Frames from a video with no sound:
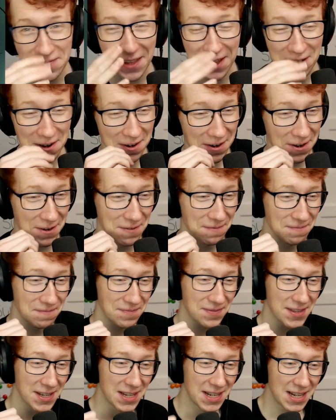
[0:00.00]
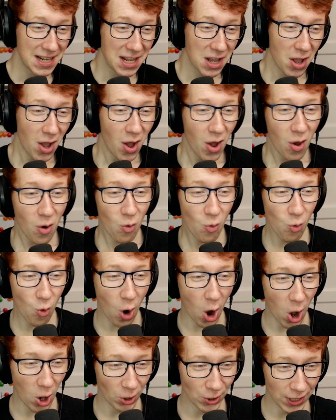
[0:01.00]
I don't know
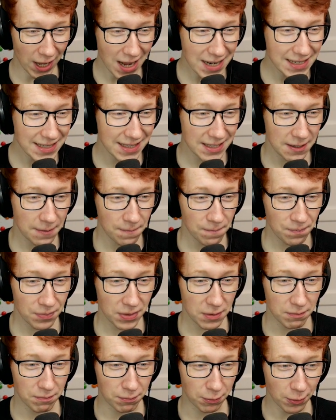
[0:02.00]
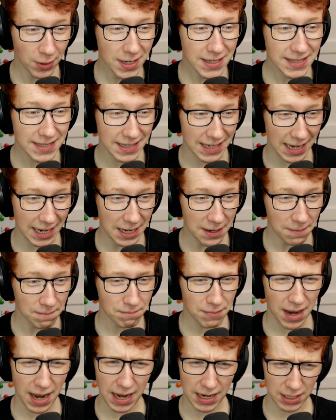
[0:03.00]
walnuts, Brittany,
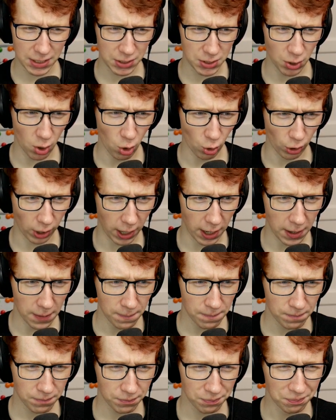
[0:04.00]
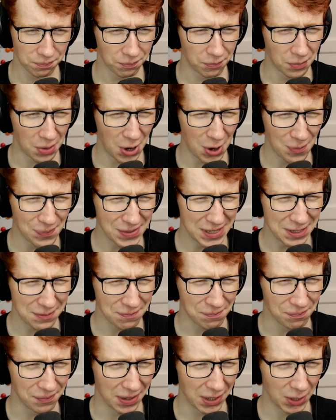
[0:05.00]
Pandora, mommy
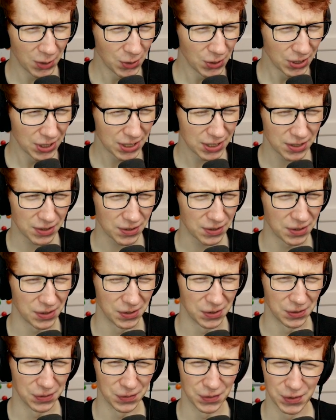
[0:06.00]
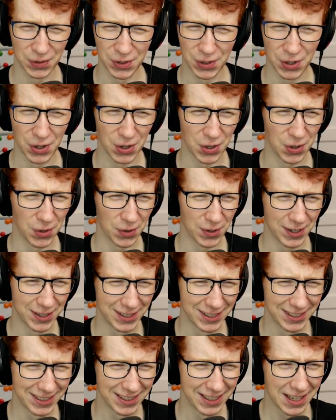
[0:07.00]
milk? Oh no.
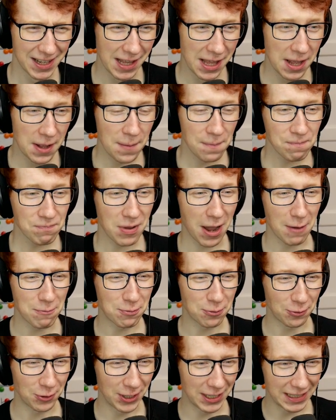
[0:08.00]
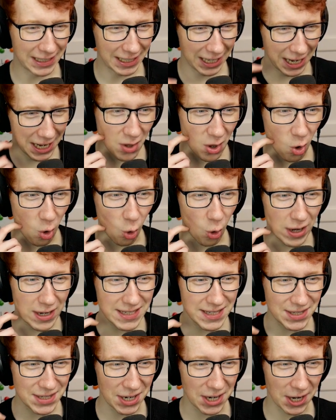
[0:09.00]
Paprika,
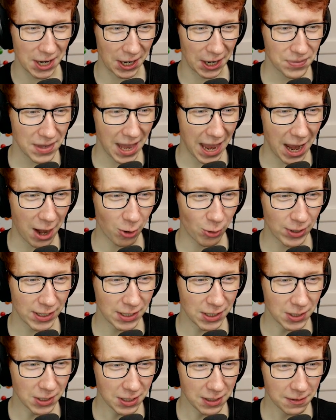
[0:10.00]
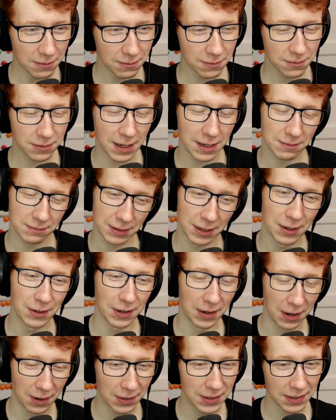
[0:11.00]
oyster, Ariel, Fa oh,
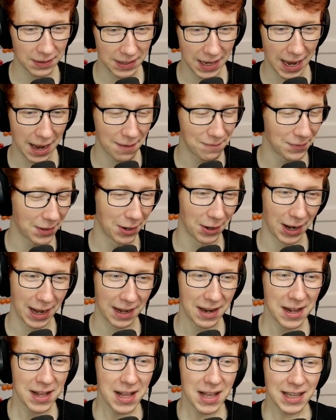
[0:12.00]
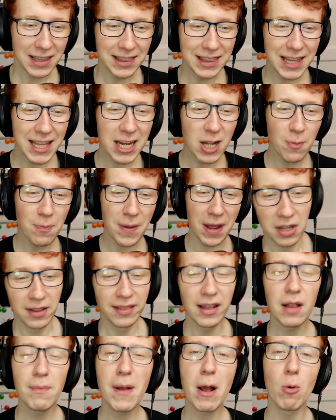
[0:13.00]
okay, yeah, all right. Little bit,
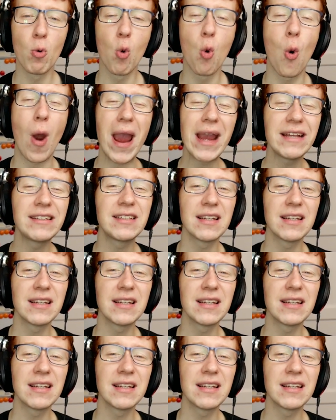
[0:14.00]
little bit weight